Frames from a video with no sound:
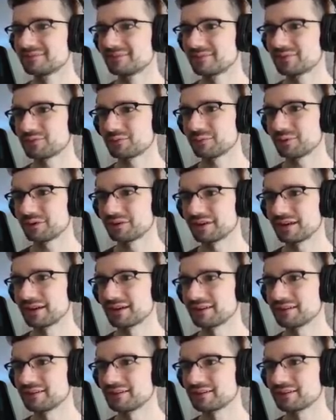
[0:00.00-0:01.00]
It's real
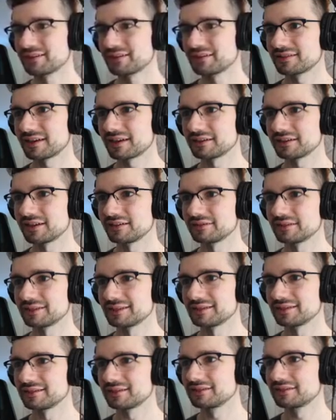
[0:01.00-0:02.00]
nice. I love
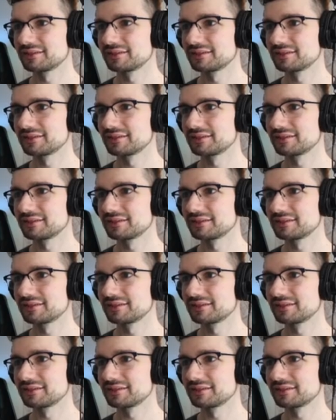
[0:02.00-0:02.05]
it.